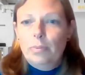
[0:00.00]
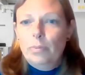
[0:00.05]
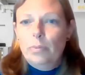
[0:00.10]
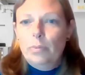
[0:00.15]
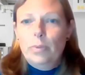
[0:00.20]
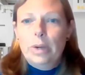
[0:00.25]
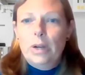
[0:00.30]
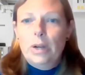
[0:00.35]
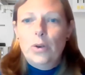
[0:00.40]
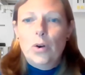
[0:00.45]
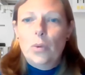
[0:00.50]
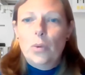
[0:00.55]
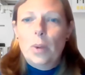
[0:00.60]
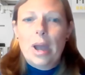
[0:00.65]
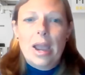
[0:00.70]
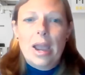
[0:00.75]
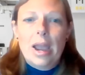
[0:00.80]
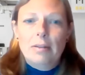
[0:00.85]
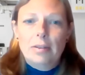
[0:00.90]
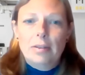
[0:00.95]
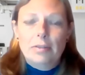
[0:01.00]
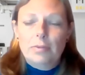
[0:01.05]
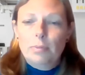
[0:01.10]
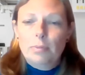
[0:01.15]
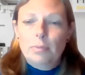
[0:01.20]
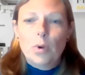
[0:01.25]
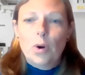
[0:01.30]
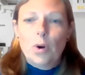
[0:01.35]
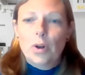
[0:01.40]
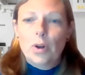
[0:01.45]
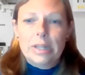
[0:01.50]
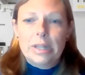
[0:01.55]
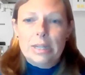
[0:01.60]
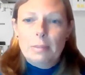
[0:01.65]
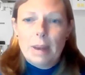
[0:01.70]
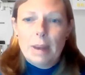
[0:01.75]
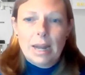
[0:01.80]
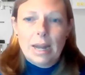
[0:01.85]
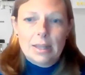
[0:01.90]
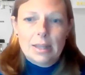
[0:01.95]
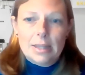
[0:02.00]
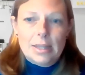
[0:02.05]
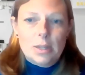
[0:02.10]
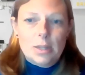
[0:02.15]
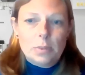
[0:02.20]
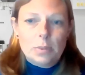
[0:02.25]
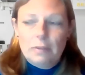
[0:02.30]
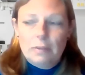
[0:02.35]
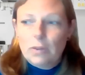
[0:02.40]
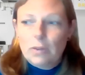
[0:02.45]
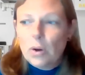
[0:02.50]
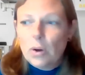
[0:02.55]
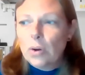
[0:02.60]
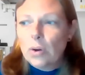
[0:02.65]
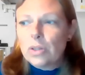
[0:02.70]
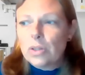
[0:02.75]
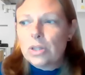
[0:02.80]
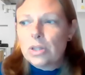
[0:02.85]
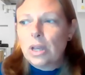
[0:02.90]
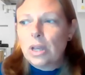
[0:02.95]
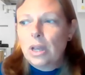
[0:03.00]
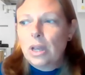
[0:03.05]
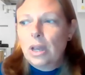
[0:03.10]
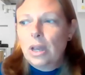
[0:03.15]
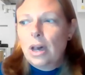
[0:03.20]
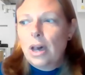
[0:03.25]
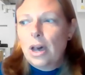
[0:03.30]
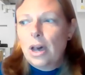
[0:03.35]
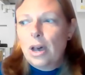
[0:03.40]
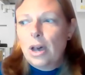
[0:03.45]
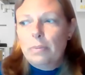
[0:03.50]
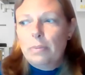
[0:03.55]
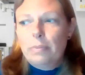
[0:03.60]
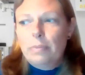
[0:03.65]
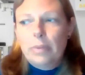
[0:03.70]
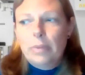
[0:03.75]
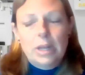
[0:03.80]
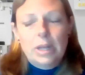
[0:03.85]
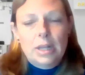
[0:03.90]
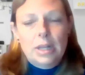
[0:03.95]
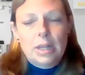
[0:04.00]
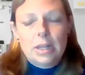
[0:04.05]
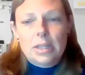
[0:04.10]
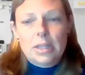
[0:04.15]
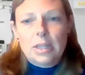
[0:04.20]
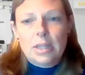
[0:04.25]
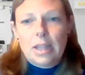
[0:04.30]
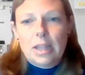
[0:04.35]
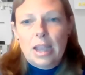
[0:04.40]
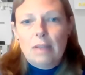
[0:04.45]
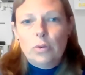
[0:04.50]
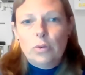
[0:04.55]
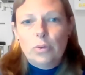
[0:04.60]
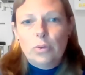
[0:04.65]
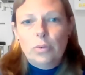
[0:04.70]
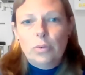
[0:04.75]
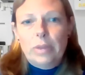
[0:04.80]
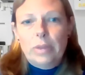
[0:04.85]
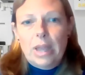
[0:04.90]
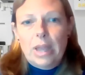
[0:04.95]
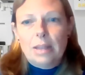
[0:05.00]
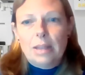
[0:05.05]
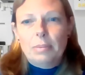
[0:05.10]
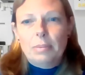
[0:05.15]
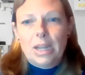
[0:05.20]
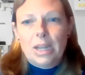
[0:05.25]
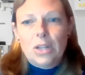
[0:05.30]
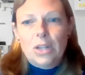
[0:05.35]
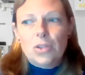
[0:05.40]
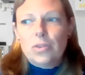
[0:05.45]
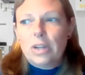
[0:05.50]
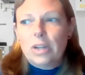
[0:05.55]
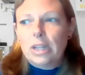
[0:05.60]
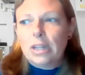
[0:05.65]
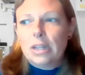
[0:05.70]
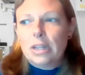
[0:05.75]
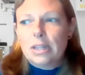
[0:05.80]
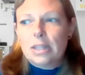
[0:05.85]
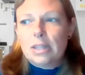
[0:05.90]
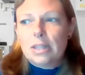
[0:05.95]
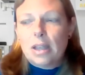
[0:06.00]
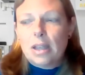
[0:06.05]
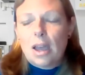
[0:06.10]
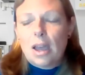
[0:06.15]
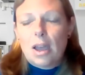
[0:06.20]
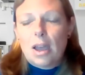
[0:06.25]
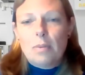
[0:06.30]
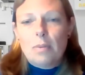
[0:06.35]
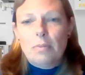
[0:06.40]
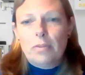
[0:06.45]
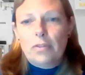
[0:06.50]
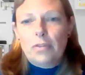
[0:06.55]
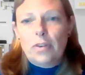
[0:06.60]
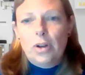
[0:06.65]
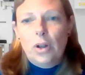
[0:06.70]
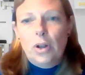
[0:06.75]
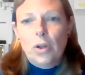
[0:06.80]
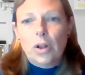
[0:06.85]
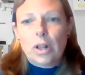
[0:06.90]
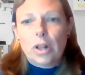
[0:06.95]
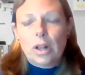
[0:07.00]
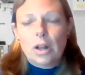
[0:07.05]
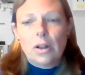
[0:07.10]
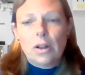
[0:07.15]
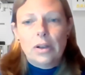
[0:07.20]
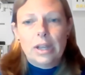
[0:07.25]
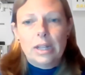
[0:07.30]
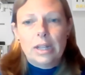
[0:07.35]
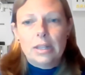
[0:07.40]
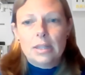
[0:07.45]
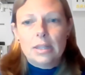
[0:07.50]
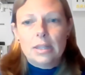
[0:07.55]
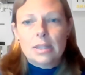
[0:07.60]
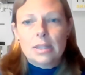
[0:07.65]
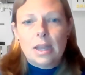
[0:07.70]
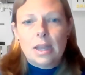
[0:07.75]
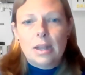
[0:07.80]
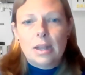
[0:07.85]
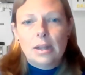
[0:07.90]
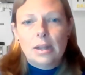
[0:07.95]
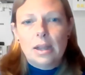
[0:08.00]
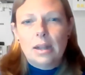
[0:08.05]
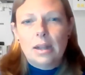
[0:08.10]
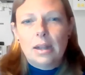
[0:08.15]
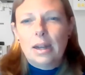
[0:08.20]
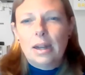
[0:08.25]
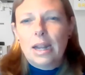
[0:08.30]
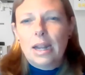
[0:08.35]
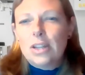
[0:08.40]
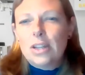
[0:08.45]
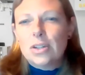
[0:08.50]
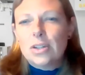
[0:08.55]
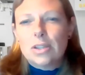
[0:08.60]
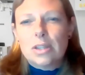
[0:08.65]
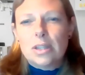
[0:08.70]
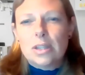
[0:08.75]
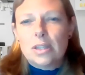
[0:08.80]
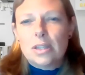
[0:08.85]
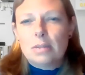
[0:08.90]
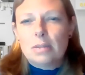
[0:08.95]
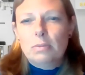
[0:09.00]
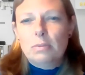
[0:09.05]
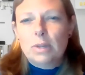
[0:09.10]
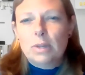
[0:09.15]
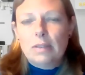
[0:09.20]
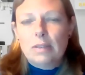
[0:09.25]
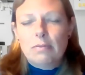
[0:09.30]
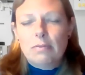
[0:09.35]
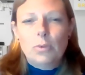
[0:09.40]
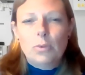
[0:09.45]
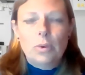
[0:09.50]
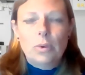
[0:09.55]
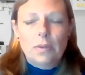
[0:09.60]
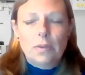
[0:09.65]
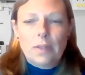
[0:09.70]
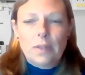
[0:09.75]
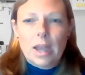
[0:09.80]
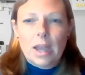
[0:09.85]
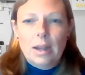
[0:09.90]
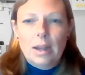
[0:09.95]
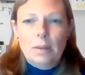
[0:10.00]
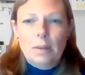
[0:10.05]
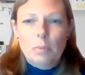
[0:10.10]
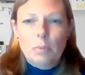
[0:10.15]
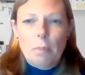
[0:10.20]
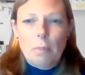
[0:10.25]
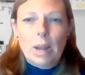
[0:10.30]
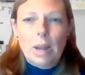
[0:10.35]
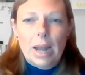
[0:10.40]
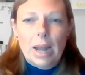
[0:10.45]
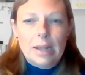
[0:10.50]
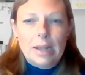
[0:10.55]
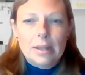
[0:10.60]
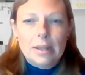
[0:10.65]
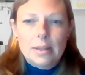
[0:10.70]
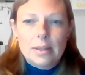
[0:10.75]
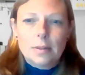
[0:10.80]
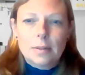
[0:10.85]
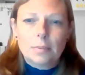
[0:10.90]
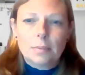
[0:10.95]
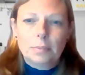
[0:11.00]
We're not aware of what holiday balances we've got. So they're the main triggers for a lot of clients, and an HR system will give them all of that in one place.